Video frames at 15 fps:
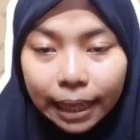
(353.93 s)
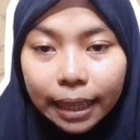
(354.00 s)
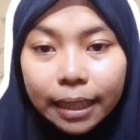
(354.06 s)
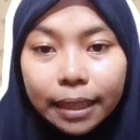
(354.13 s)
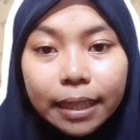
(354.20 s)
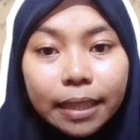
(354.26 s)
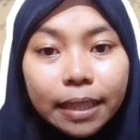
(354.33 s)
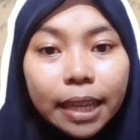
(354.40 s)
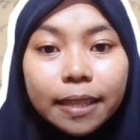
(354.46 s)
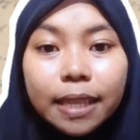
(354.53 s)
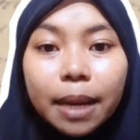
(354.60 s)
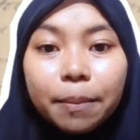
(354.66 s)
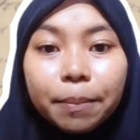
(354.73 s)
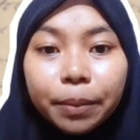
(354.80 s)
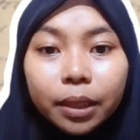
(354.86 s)
In this
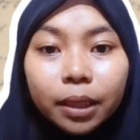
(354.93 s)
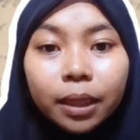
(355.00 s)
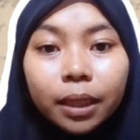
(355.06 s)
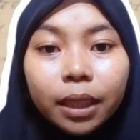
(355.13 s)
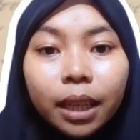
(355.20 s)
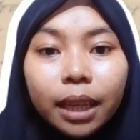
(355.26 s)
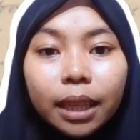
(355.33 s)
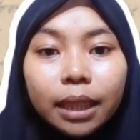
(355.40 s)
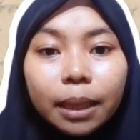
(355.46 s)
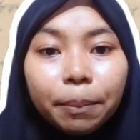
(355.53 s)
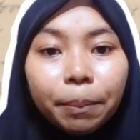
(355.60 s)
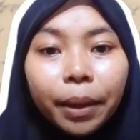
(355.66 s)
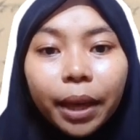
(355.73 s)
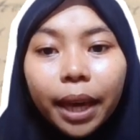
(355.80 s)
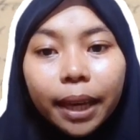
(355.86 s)
example, the
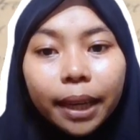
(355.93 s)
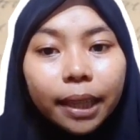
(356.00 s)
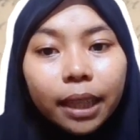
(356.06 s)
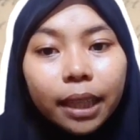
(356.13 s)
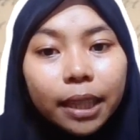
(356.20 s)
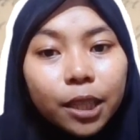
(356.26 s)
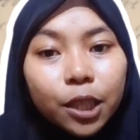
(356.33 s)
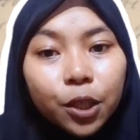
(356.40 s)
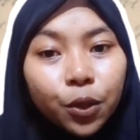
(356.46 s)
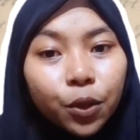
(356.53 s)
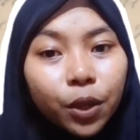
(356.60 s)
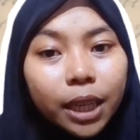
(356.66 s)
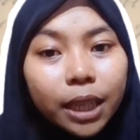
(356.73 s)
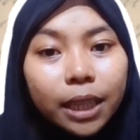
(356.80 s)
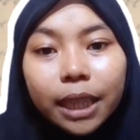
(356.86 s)
pen is
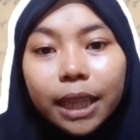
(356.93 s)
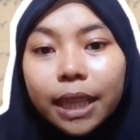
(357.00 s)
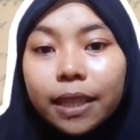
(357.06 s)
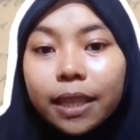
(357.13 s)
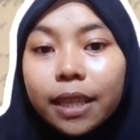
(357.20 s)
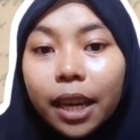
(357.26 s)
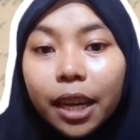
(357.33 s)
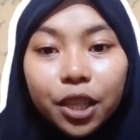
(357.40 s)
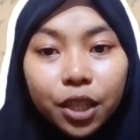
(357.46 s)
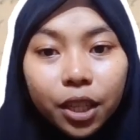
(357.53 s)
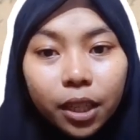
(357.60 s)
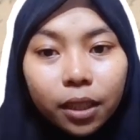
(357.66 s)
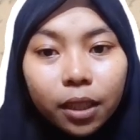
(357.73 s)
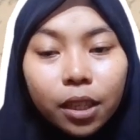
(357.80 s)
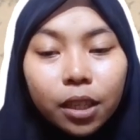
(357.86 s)
doing the eating
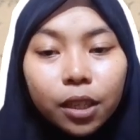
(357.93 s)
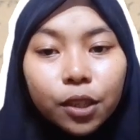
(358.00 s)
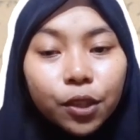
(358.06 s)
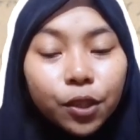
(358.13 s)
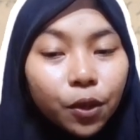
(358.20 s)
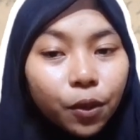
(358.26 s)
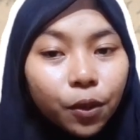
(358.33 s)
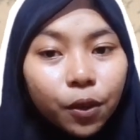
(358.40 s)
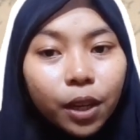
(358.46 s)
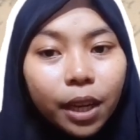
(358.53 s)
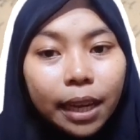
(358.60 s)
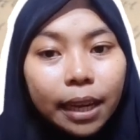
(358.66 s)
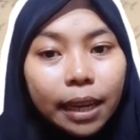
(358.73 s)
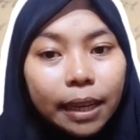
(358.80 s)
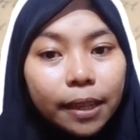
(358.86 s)
action, so
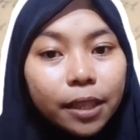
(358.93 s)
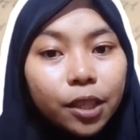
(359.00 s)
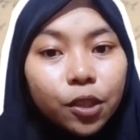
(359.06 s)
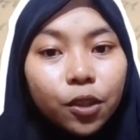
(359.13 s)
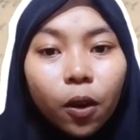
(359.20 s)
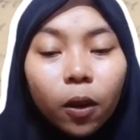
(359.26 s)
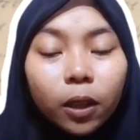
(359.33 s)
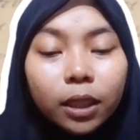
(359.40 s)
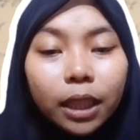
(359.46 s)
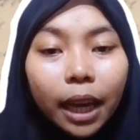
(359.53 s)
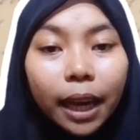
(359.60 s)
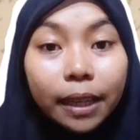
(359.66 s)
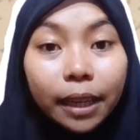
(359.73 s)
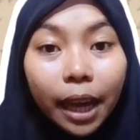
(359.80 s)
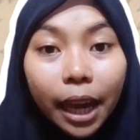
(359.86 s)
it's called an